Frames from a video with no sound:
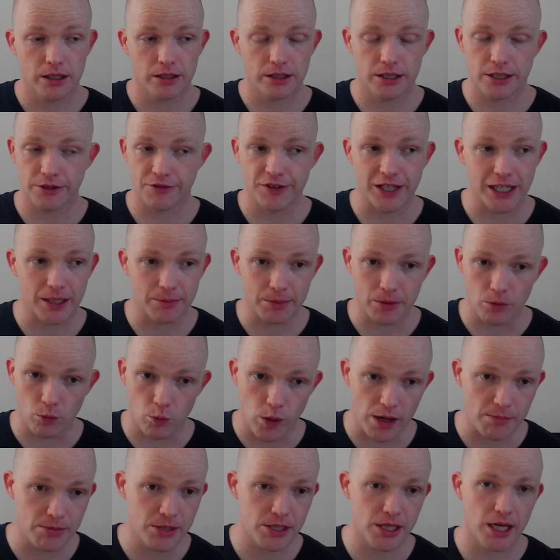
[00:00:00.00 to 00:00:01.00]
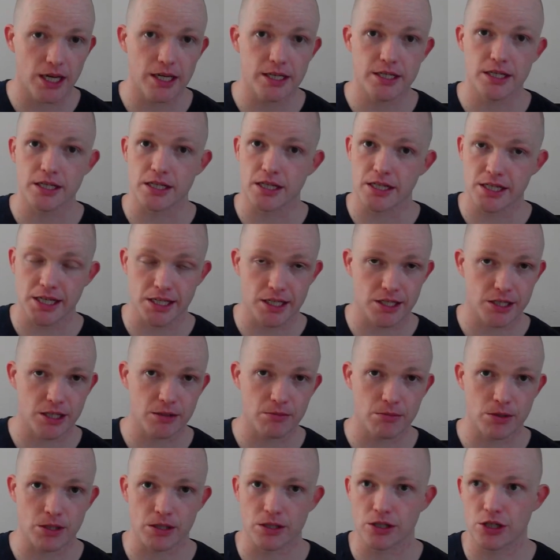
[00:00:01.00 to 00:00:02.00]
Developing websites and
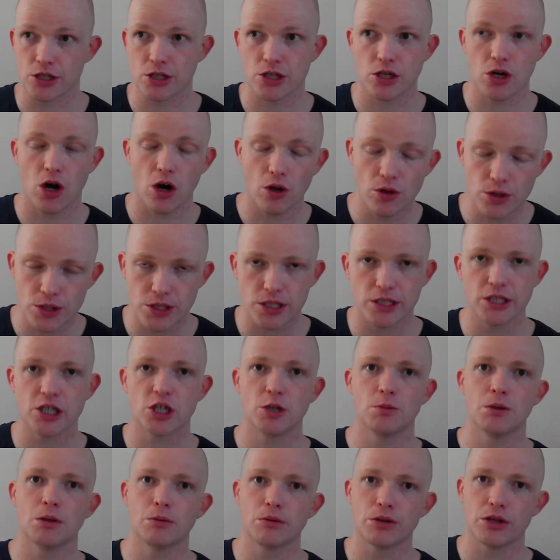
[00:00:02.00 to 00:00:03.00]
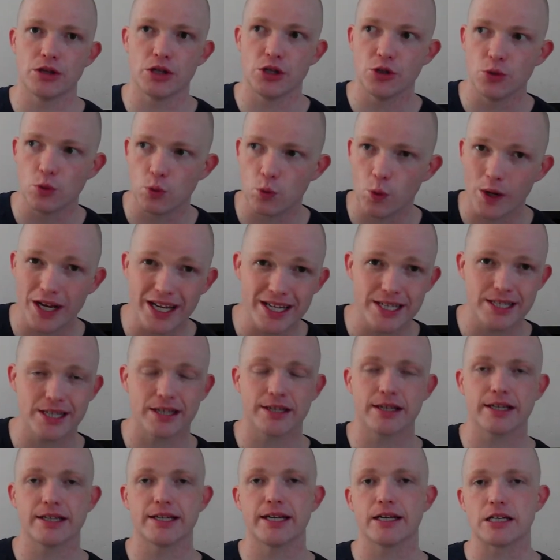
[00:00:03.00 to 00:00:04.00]
systems and just constantly coming up with new ways that
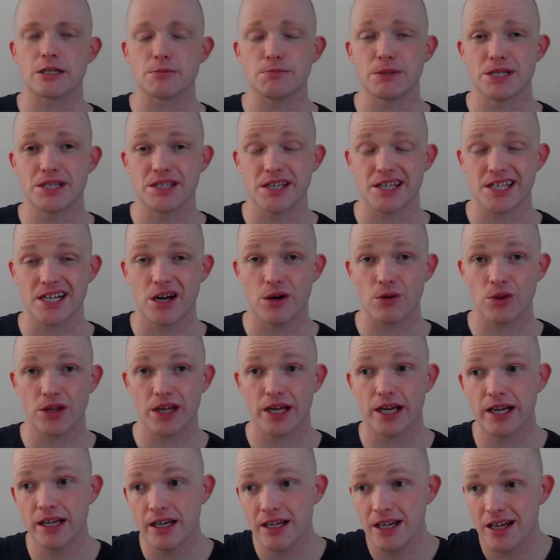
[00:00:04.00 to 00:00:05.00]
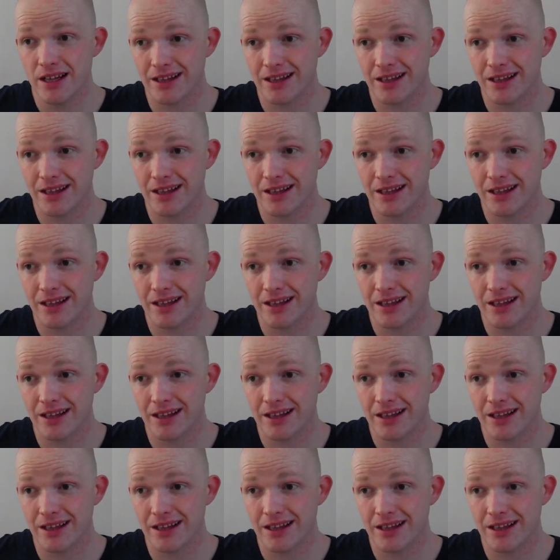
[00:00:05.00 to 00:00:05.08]
he can get his business out there.